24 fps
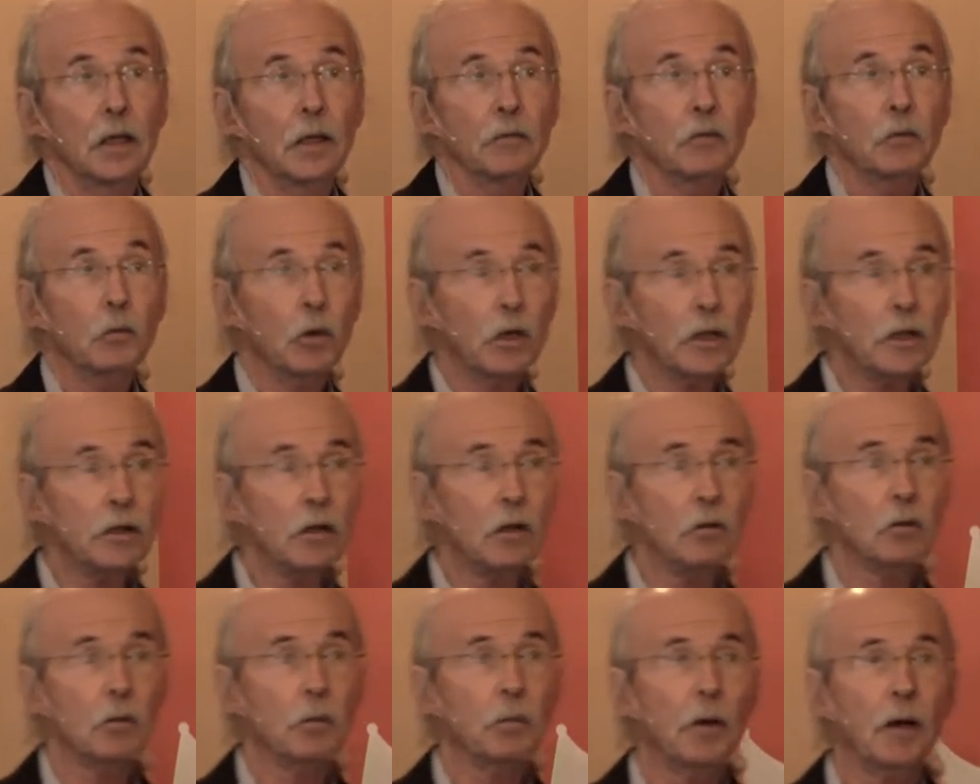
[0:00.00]
If you want to
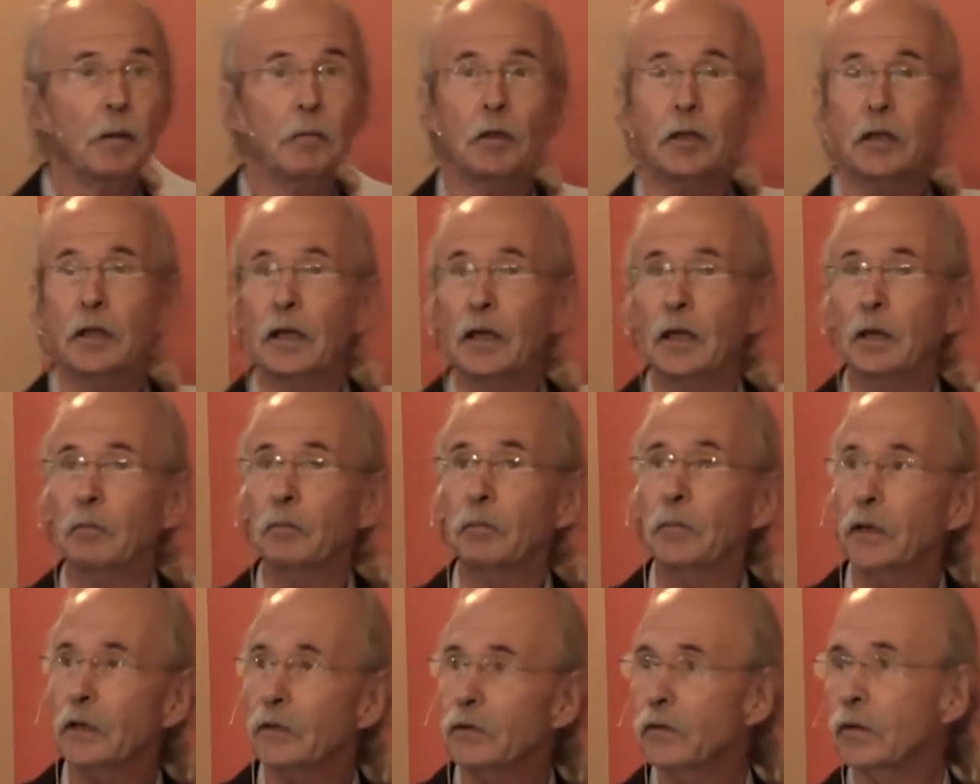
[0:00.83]
know Republican
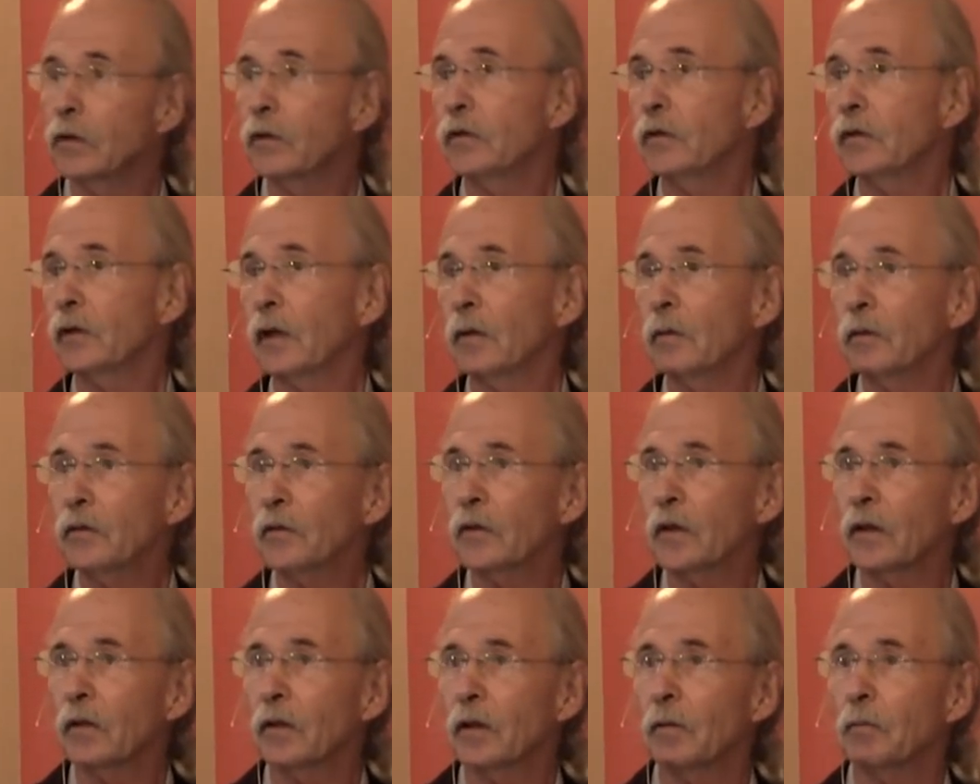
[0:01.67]
ambitions, and I would
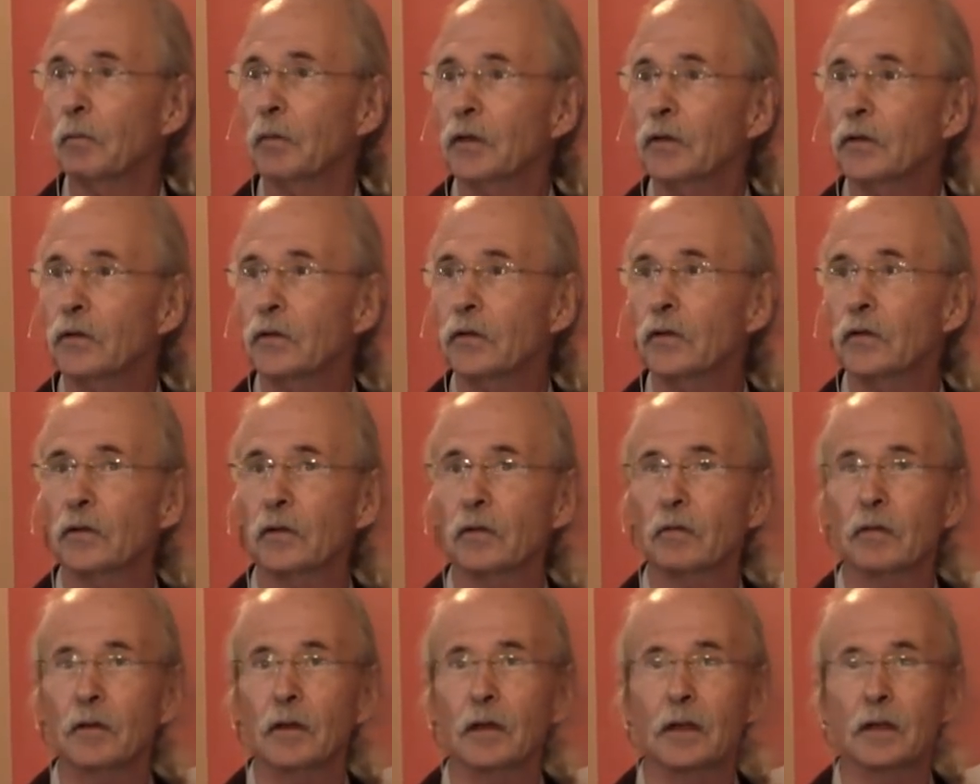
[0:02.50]
say the ambitions
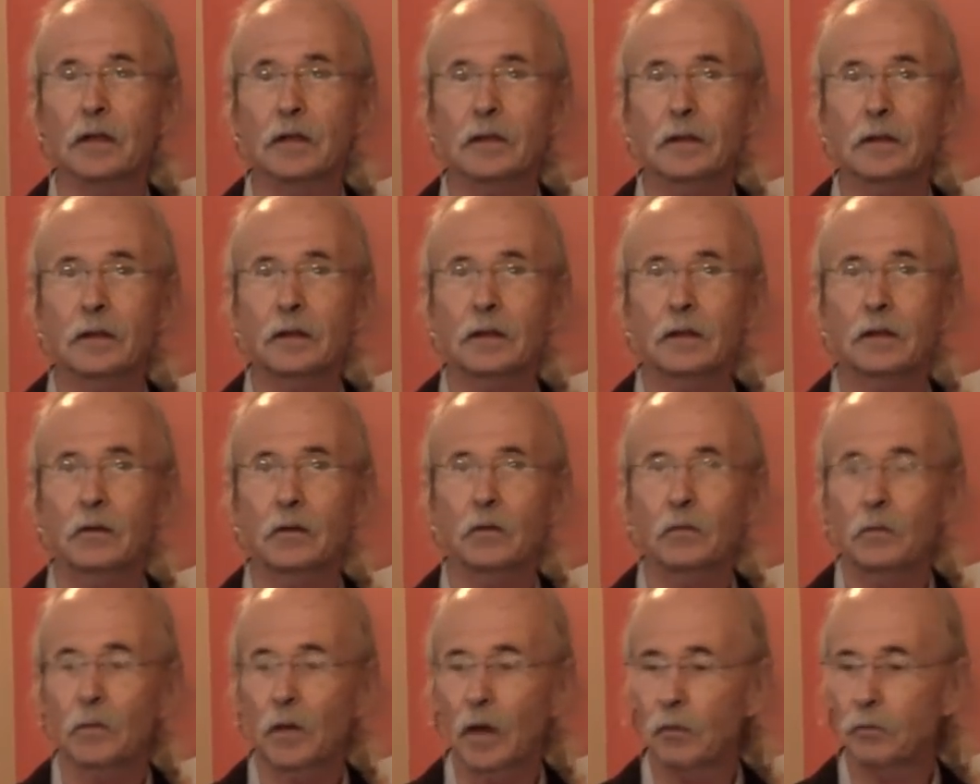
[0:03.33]
of, the,
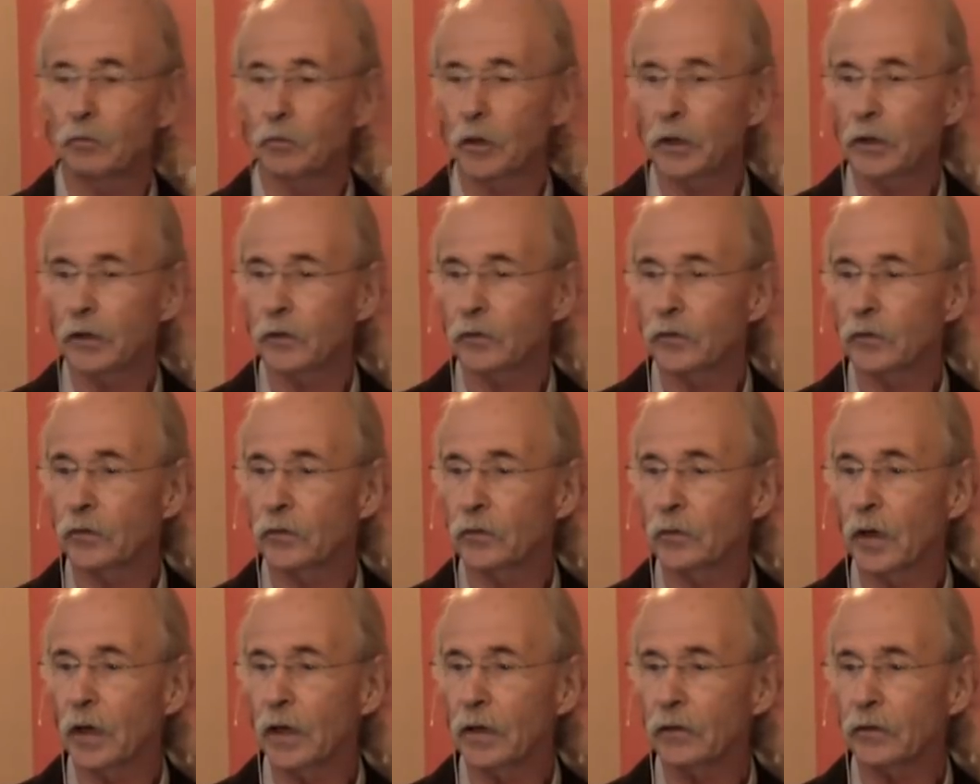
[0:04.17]
of
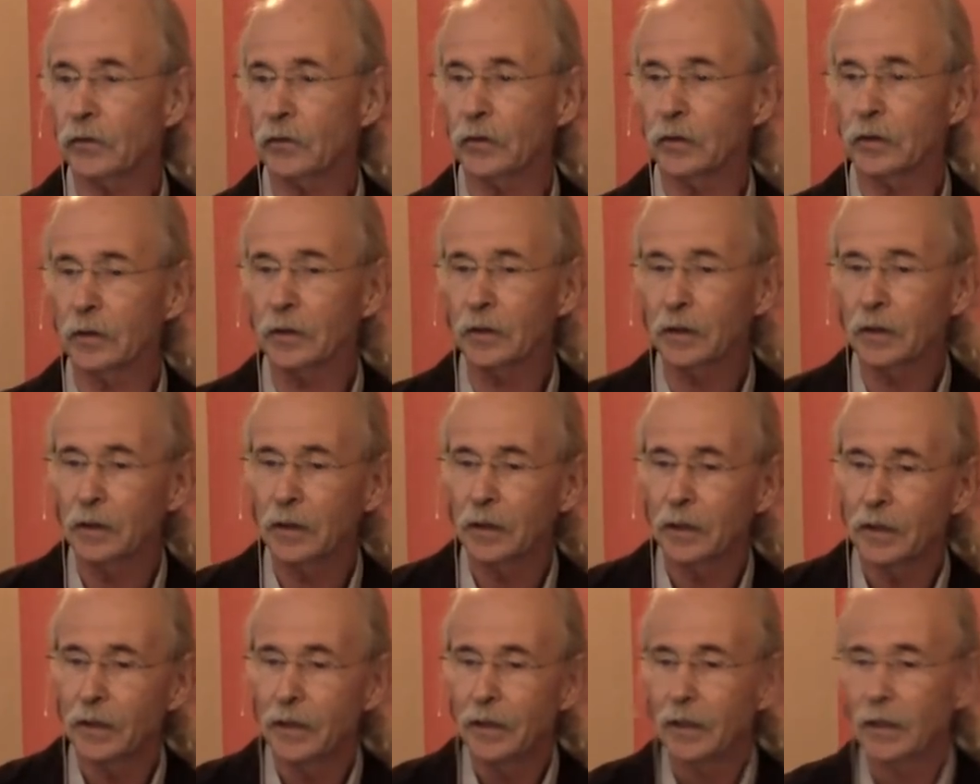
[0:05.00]
Reconstruction,
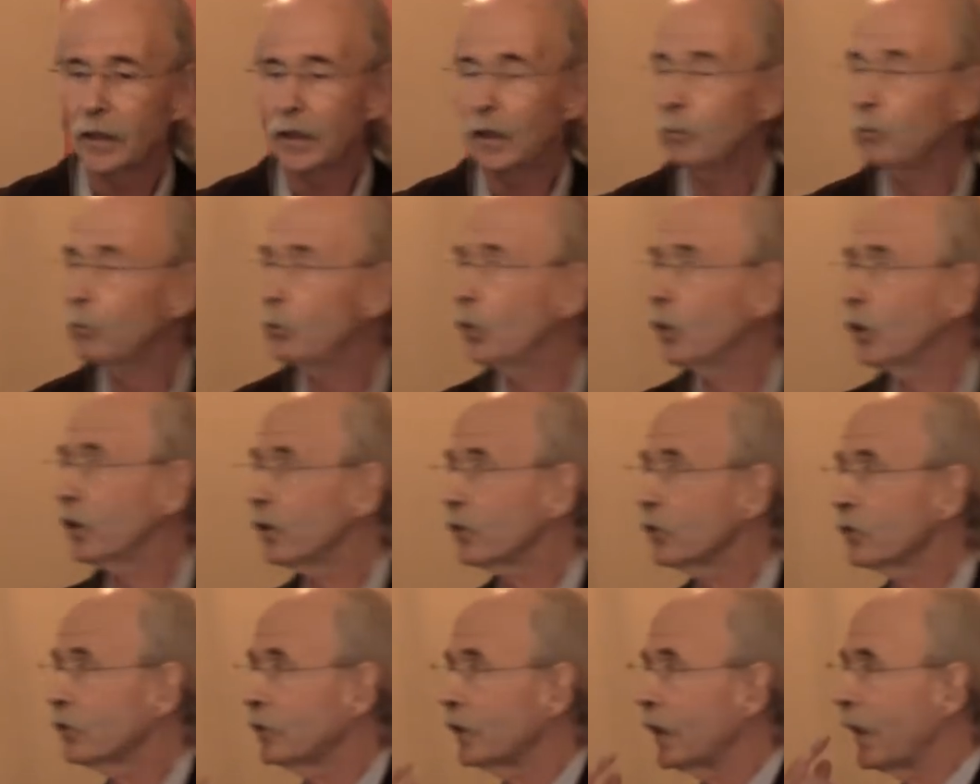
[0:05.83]
it
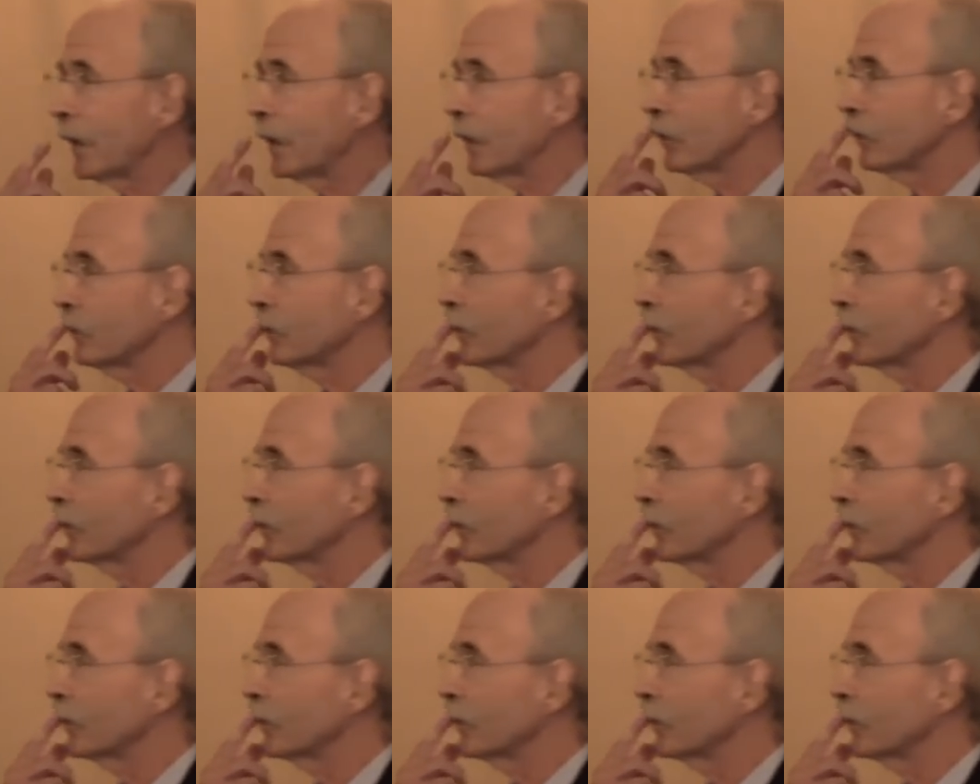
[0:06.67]
boils down